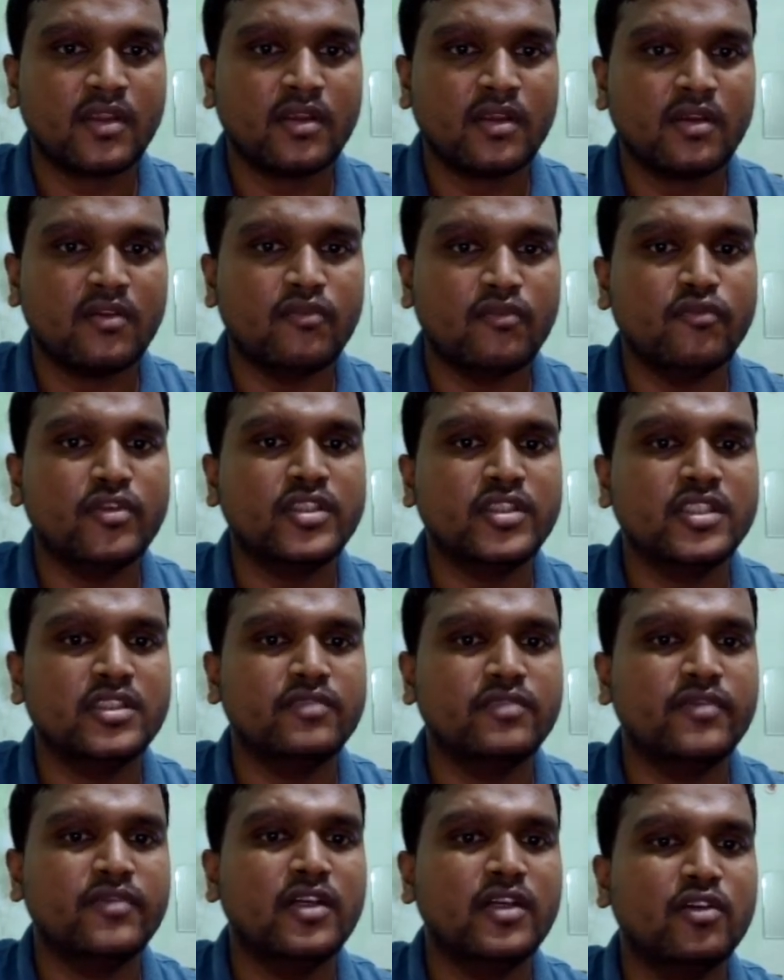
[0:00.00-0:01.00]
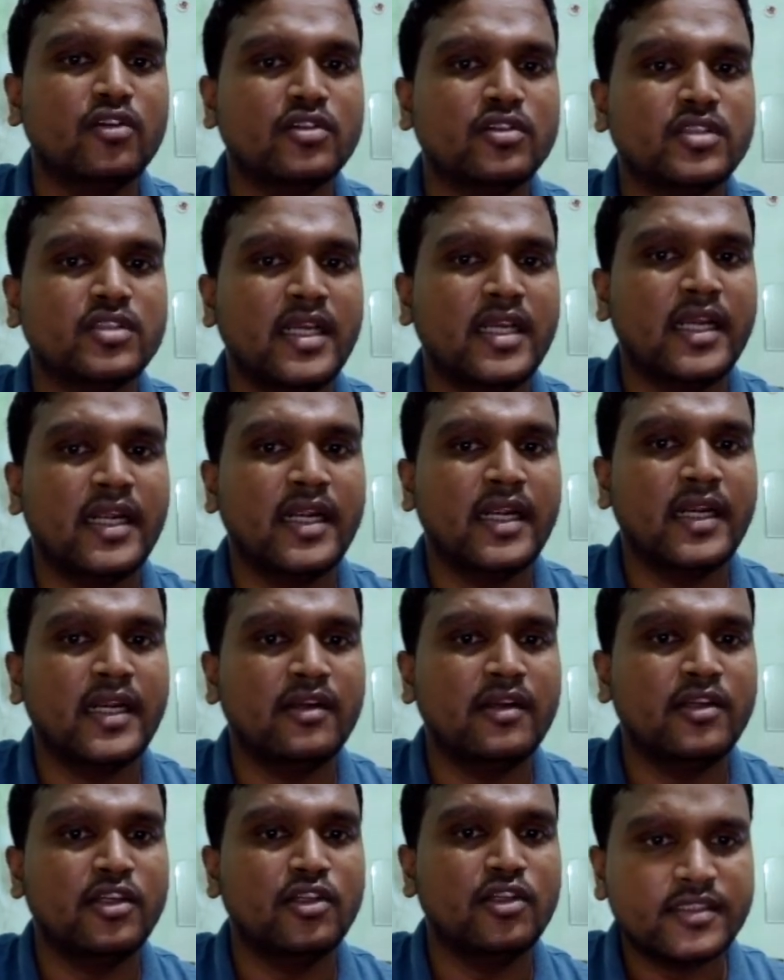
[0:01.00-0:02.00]
which is Windows,
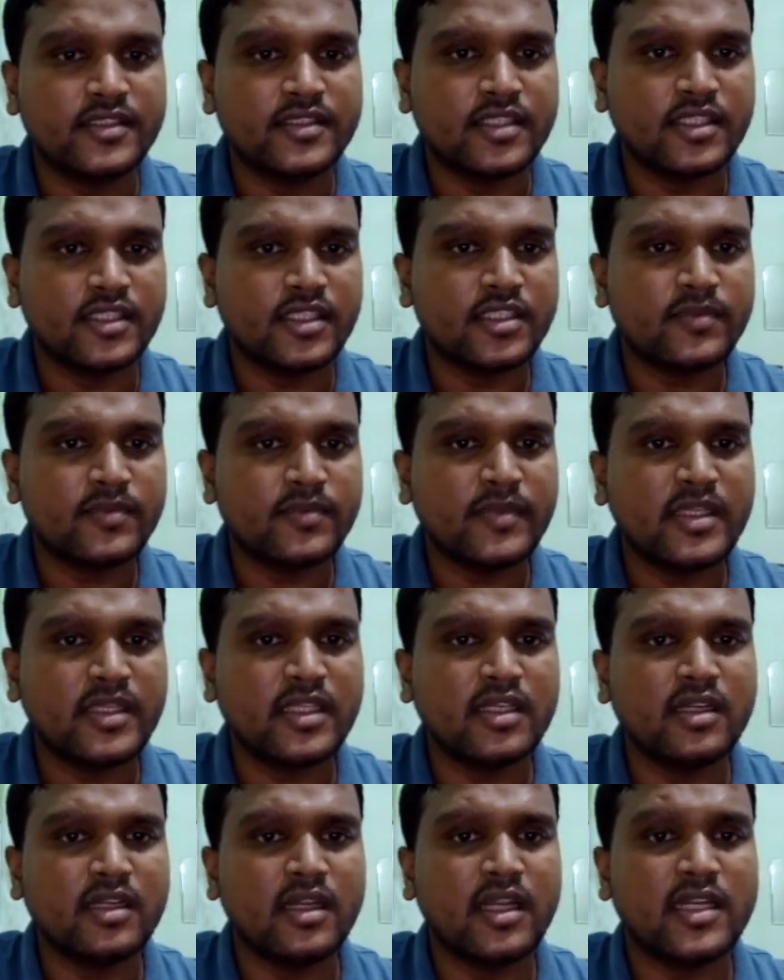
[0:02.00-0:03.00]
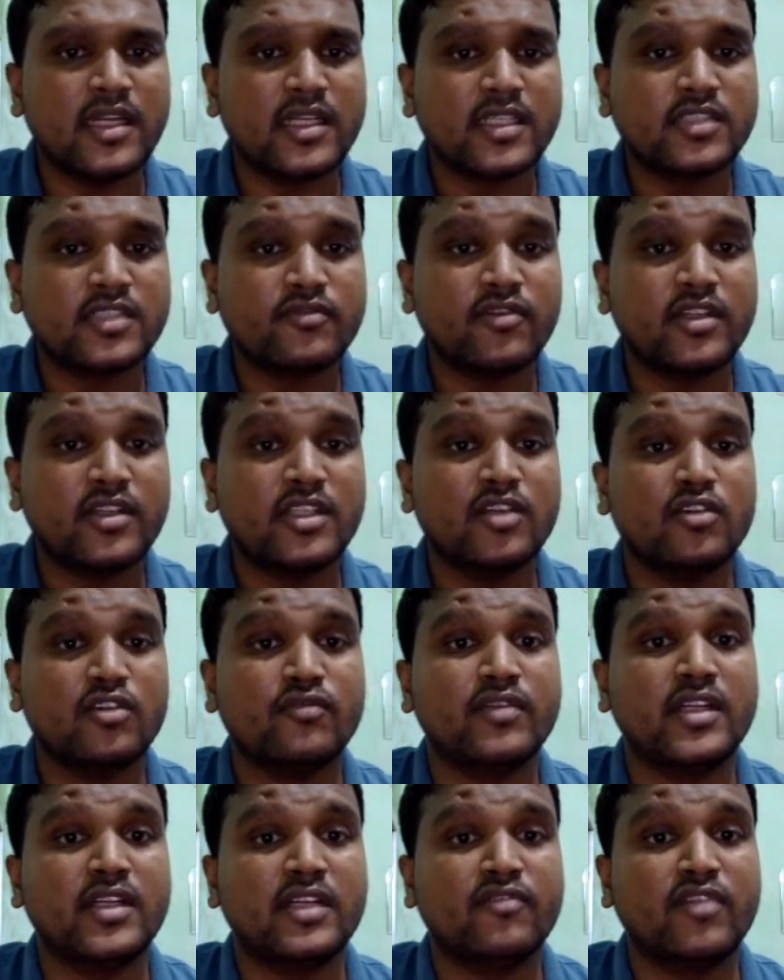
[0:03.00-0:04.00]
and suggest me the latest version of the
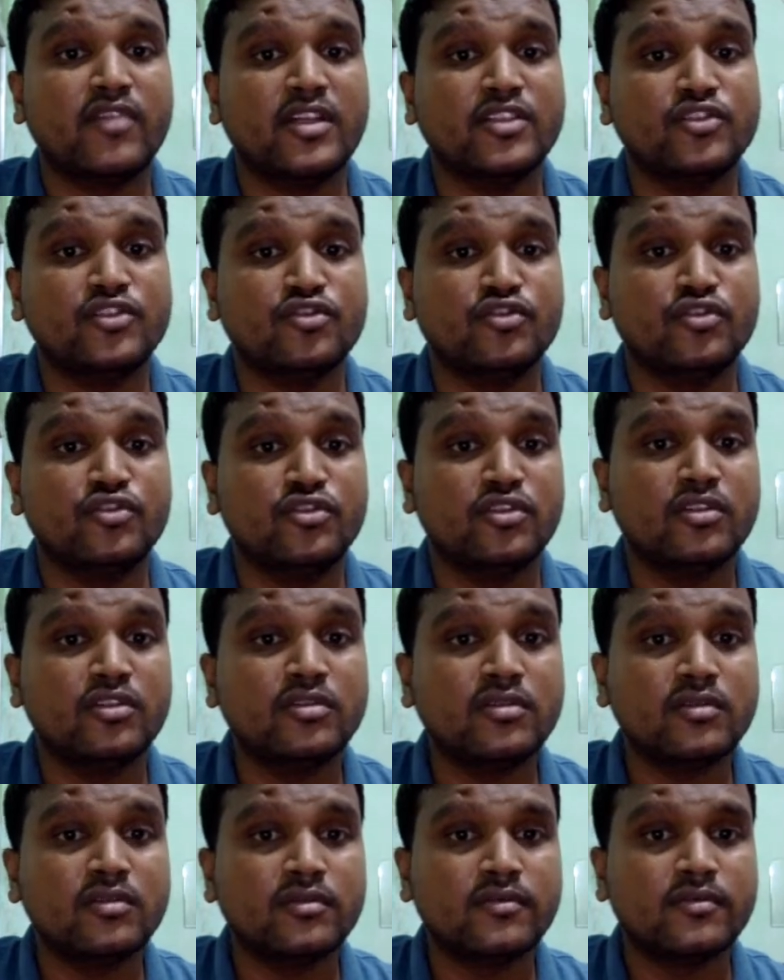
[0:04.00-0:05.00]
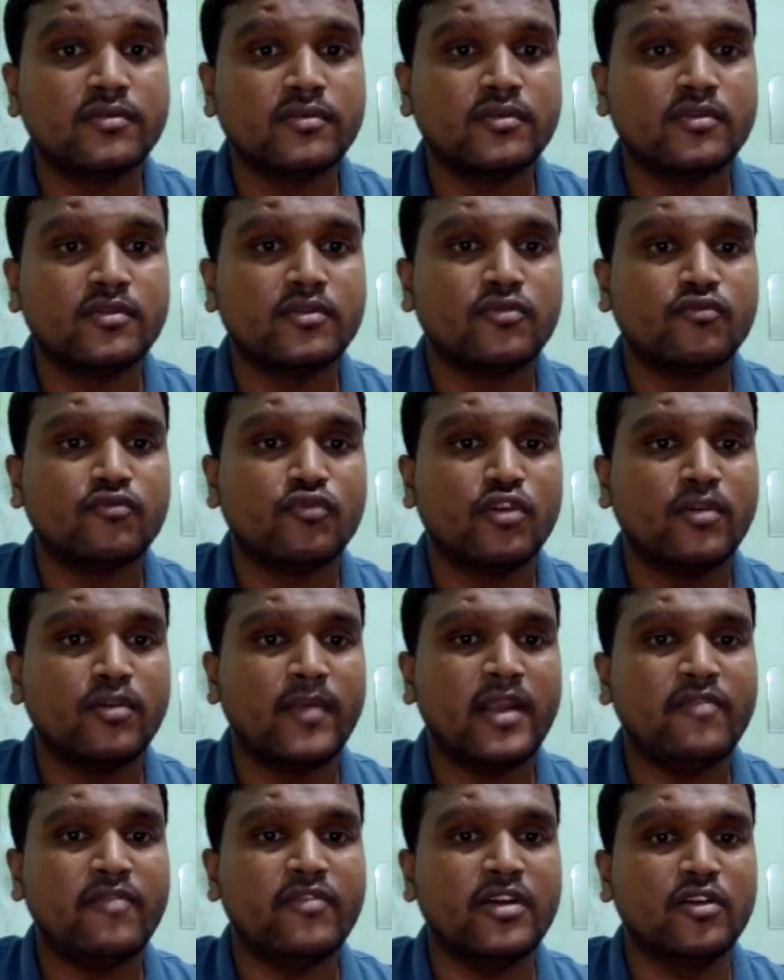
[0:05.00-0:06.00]
Android Studio for my
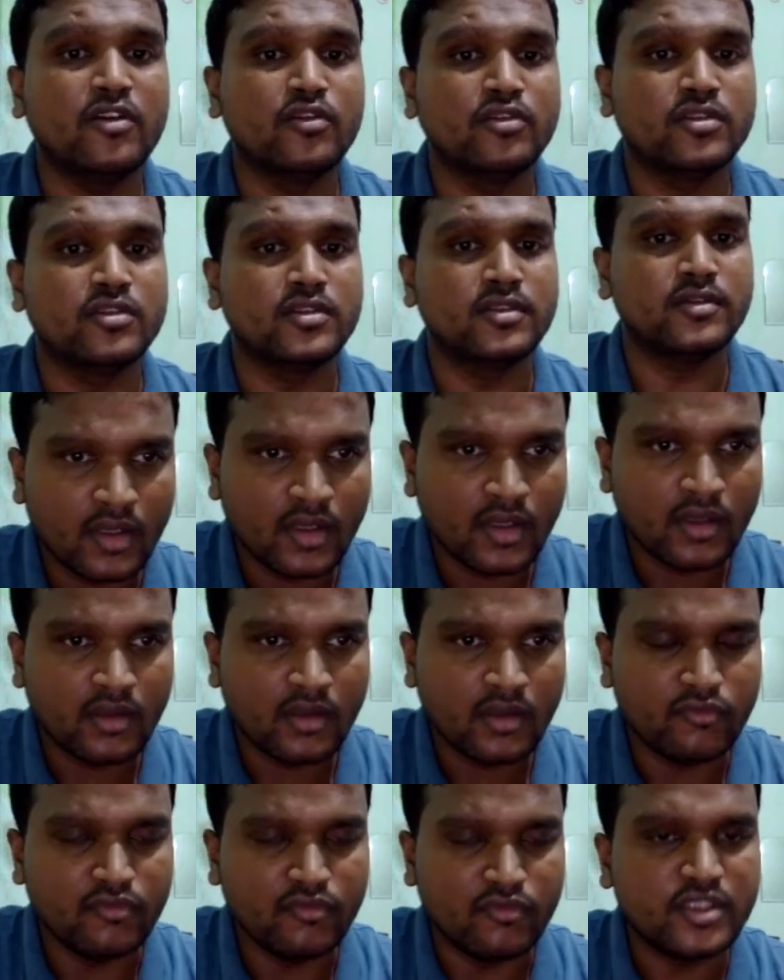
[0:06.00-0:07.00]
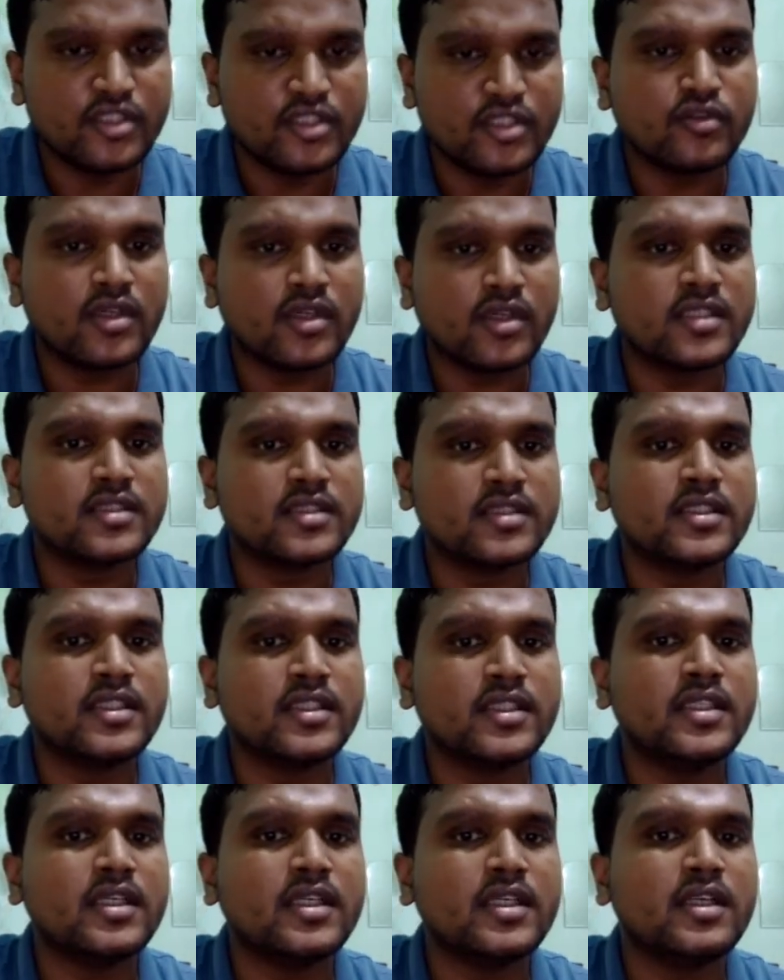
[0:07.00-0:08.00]
Windows, which you can
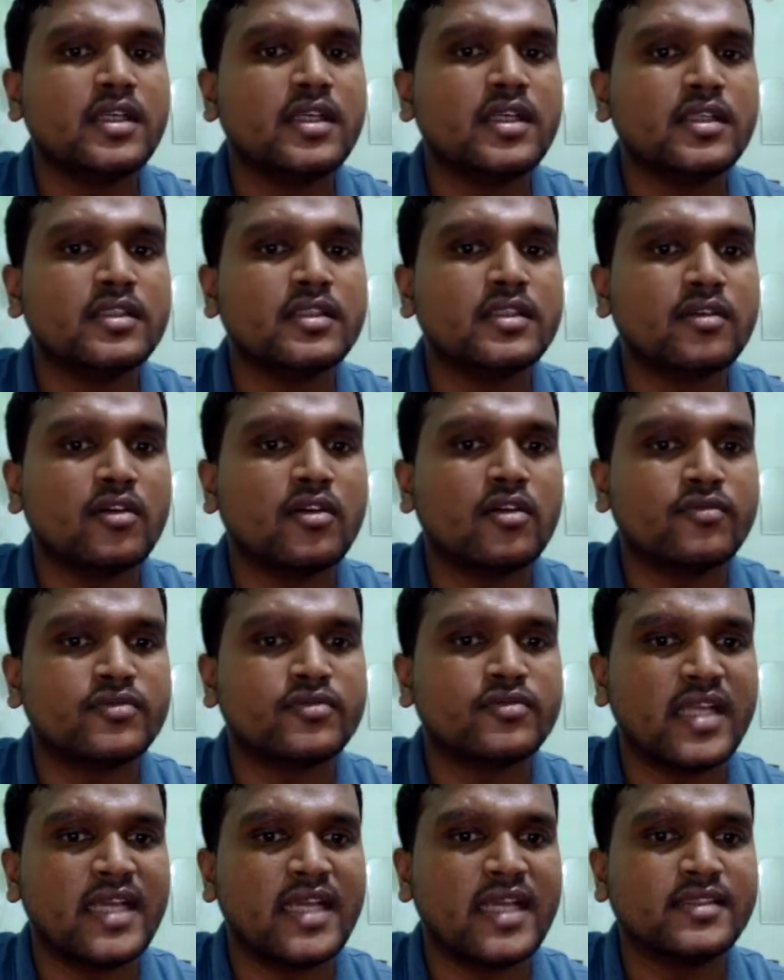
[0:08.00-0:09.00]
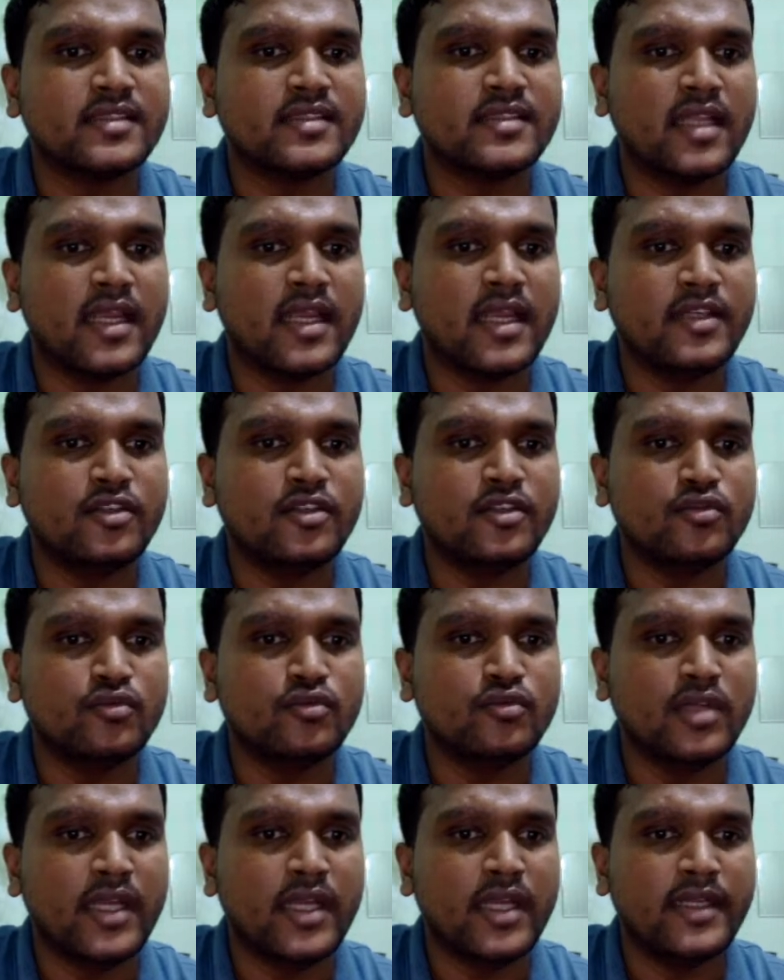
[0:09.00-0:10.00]
see here it is of size
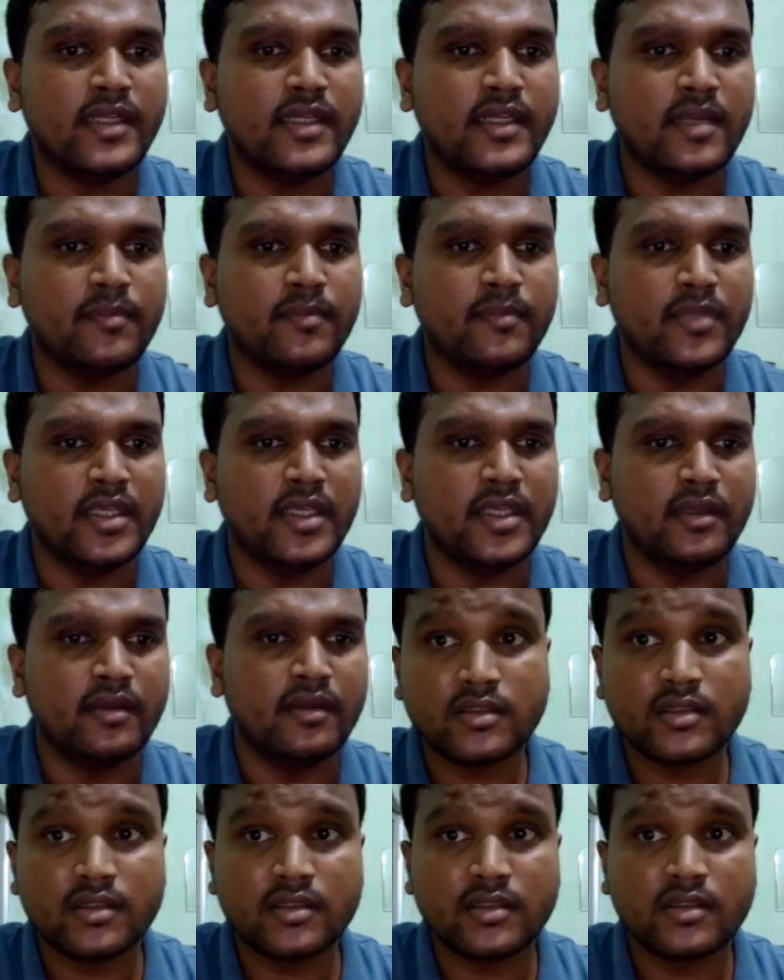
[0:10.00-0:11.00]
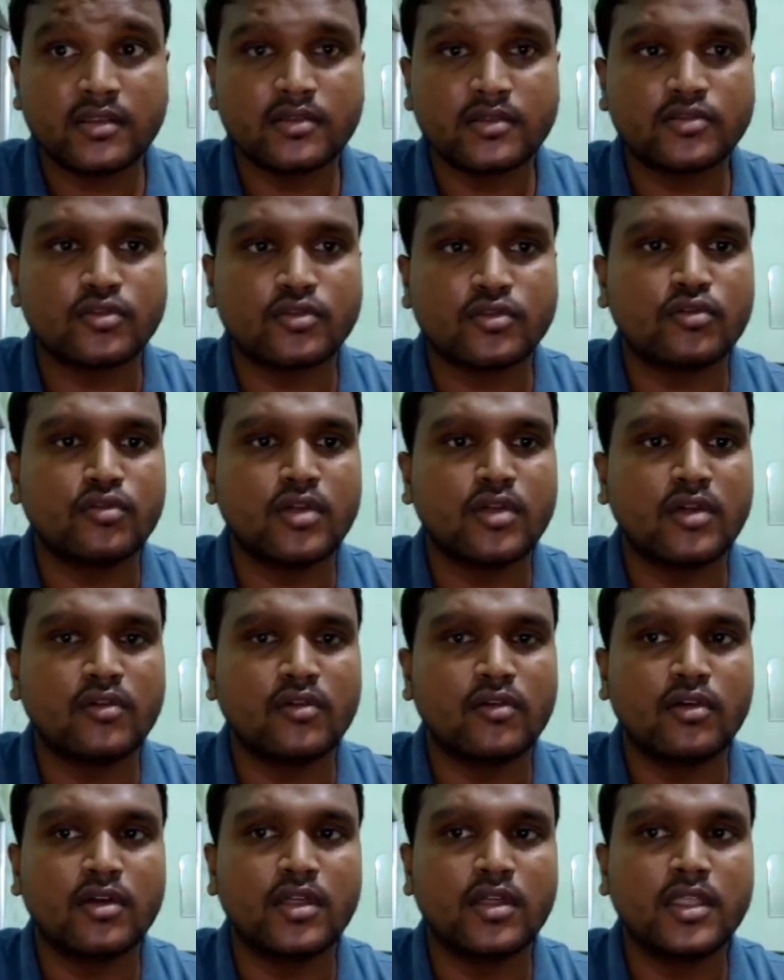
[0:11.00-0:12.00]
929 MB. So to
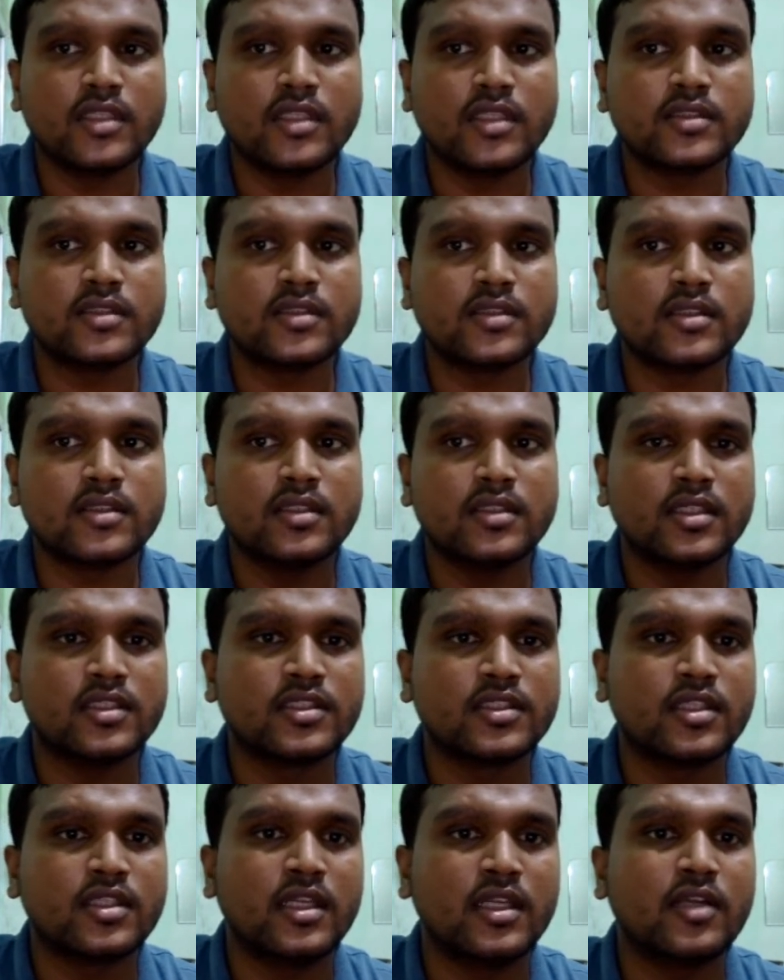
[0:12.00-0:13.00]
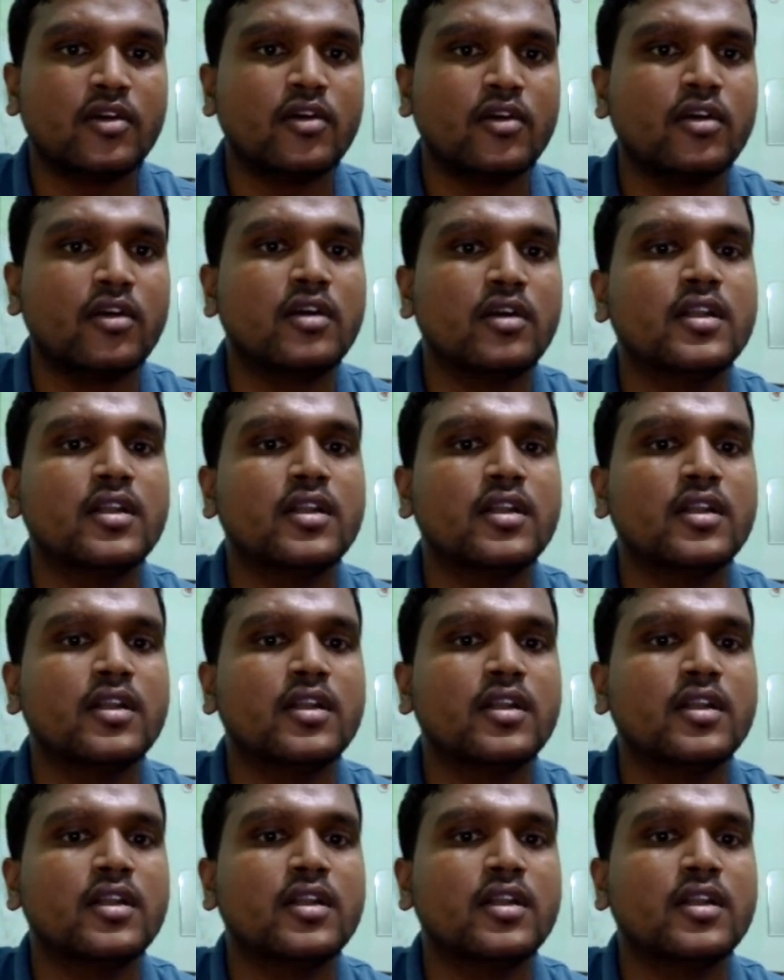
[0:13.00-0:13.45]
download this, just click on the